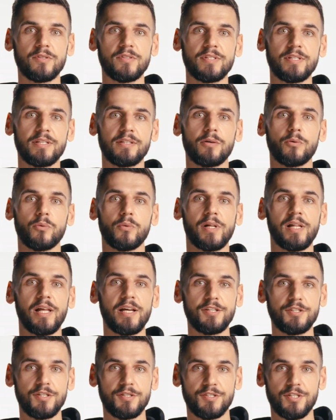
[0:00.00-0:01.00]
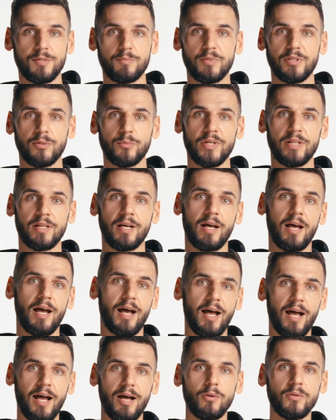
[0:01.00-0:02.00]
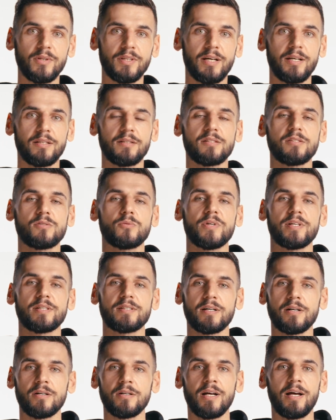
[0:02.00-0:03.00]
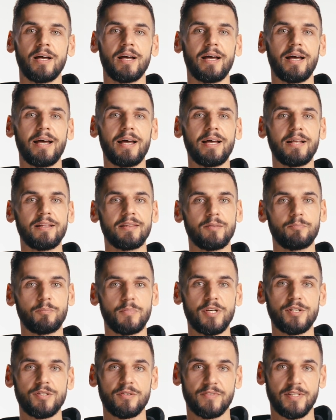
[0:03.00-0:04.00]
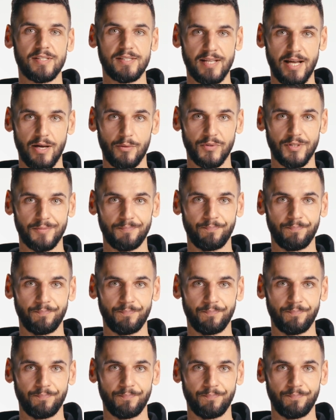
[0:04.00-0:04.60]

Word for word: to see the relationship between how tight the strings are and the pitch of the sound.